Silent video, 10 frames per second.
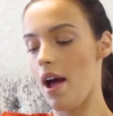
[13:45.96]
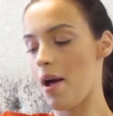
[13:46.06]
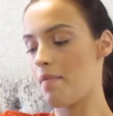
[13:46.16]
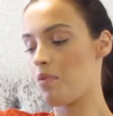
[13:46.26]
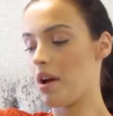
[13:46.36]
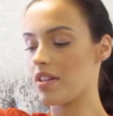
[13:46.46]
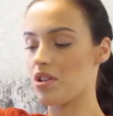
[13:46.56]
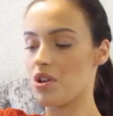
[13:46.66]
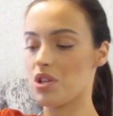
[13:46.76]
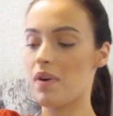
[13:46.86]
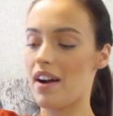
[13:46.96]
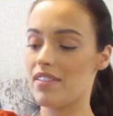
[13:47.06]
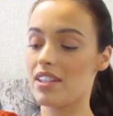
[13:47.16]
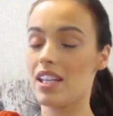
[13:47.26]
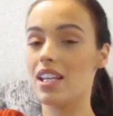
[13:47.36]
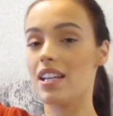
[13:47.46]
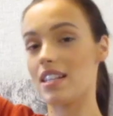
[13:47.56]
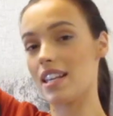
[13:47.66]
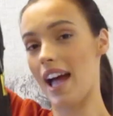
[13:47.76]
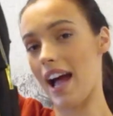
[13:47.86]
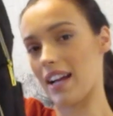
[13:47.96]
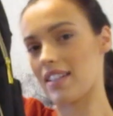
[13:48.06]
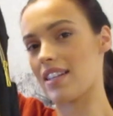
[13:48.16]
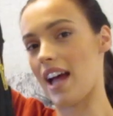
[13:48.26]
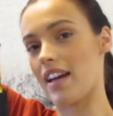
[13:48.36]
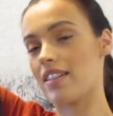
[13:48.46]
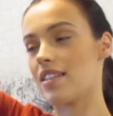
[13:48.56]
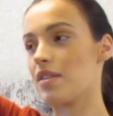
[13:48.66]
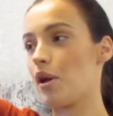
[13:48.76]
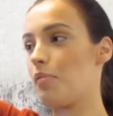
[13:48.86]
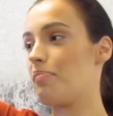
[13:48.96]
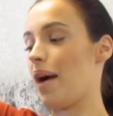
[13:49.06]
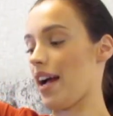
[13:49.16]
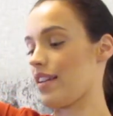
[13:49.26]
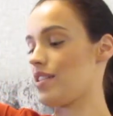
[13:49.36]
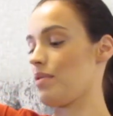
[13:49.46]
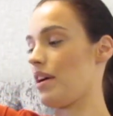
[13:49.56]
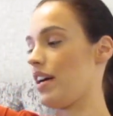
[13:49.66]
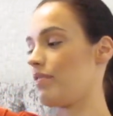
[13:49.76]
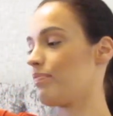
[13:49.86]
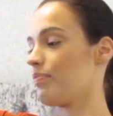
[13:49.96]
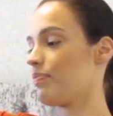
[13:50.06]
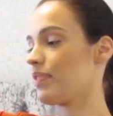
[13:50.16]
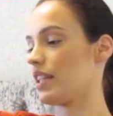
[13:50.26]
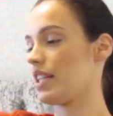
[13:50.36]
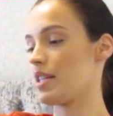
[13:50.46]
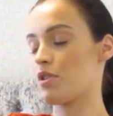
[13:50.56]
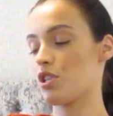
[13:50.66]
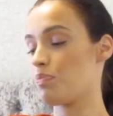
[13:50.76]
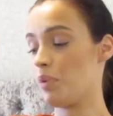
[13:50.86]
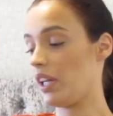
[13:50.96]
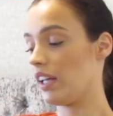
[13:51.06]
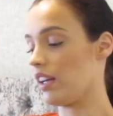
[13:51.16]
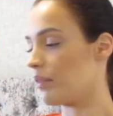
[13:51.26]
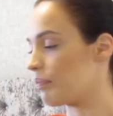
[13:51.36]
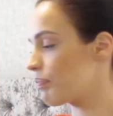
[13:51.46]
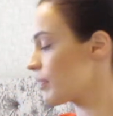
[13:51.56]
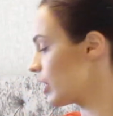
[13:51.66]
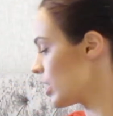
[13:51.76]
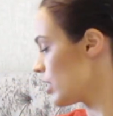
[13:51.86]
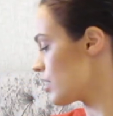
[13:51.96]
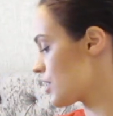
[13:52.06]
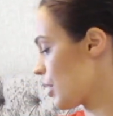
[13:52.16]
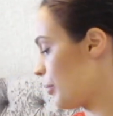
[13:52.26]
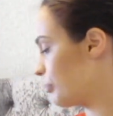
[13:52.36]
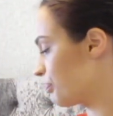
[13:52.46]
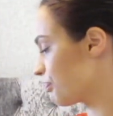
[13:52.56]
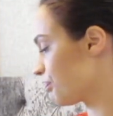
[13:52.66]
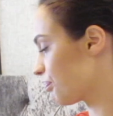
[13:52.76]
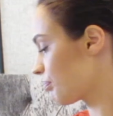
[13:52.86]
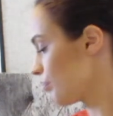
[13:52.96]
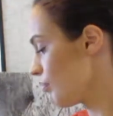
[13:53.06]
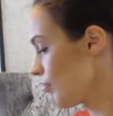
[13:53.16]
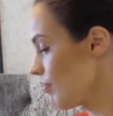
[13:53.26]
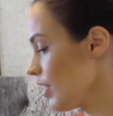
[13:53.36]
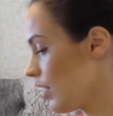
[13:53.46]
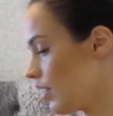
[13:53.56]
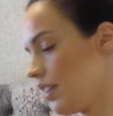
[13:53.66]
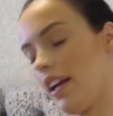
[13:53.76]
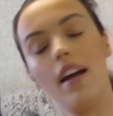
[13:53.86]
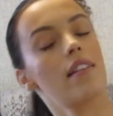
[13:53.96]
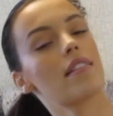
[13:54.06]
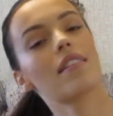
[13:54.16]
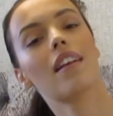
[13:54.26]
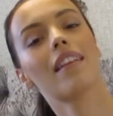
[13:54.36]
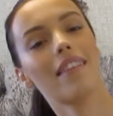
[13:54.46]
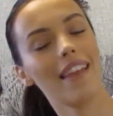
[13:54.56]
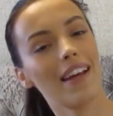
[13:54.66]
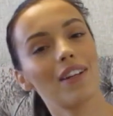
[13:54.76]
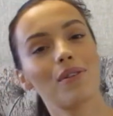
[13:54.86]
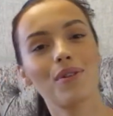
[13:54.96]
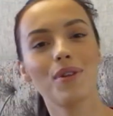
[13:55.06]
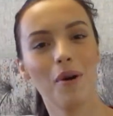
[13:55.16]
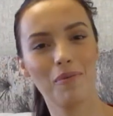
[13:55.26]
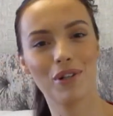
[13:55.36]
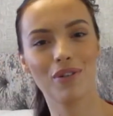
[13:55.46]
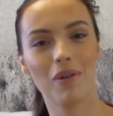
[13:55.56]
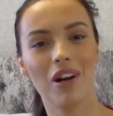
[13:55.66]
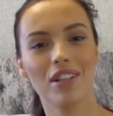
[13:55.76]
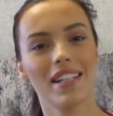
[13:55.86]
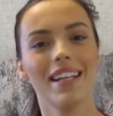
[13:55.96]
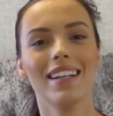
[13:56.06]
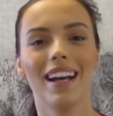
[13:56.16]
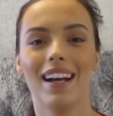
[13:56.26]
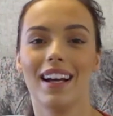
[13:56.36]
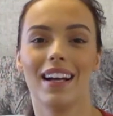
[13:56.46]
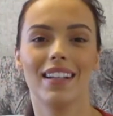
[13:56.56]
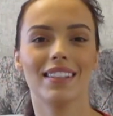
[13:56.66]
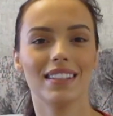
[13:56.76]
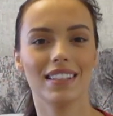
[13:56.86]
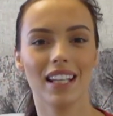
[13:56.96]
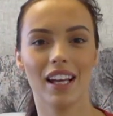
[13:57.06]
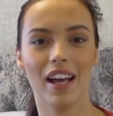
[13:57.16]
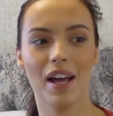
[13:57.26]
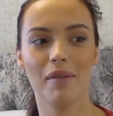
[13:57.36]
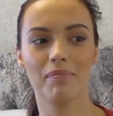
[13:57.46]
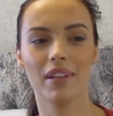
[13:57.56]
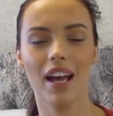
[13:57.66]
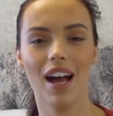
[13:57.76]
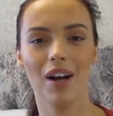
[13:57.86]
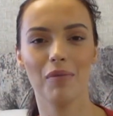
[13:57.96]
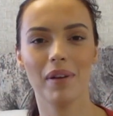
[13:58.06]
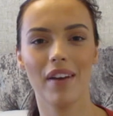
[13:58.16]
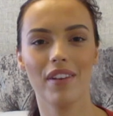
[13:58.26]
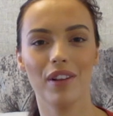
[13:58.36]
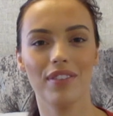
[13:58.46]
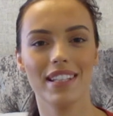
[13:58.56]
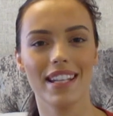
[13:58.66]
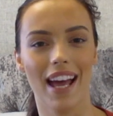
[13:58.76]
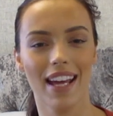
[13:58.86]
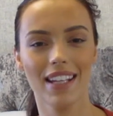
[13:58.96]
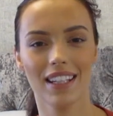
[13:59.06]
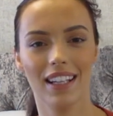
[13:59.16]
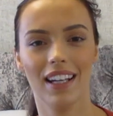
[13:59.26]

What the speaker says: whilst also having the easy access back to it. It's just brilliant. So, yes. Thank you so much for watching, and yeah, I hope you have a lovely day.